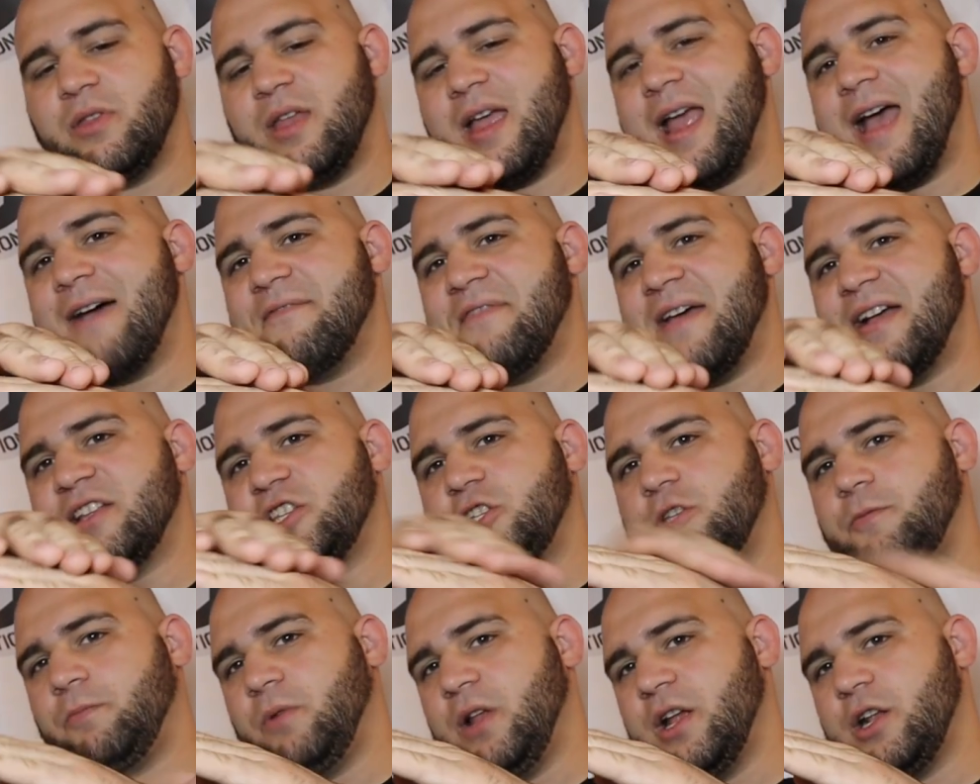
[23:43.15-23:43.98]
And they have
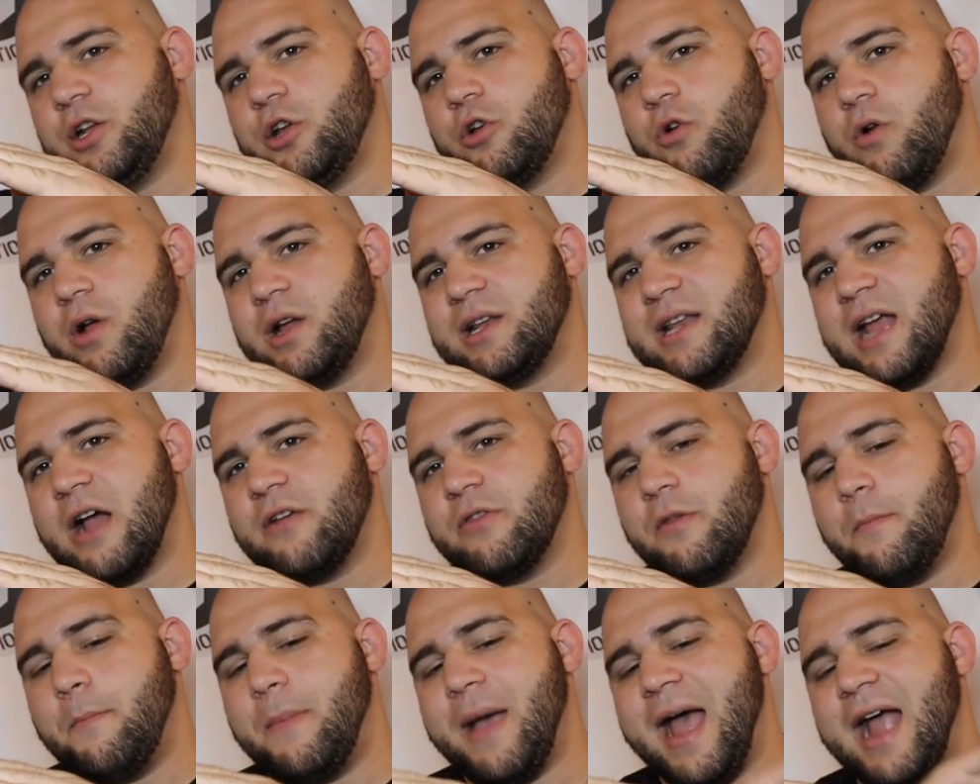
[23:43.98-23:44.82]
that splint going
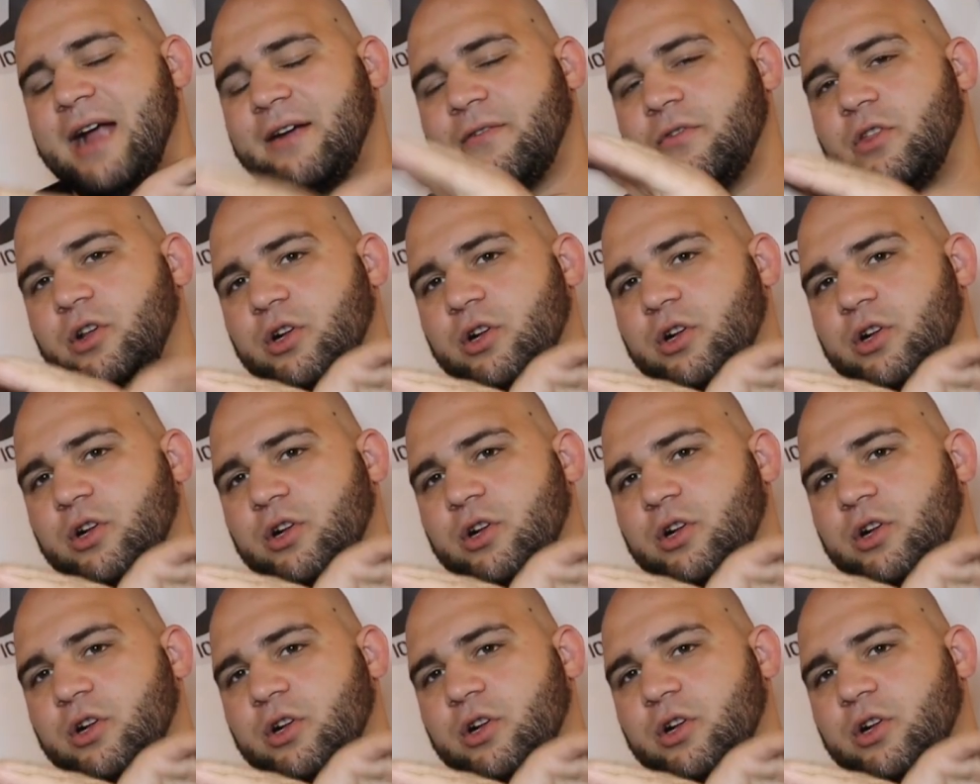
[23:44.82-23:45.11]
down the back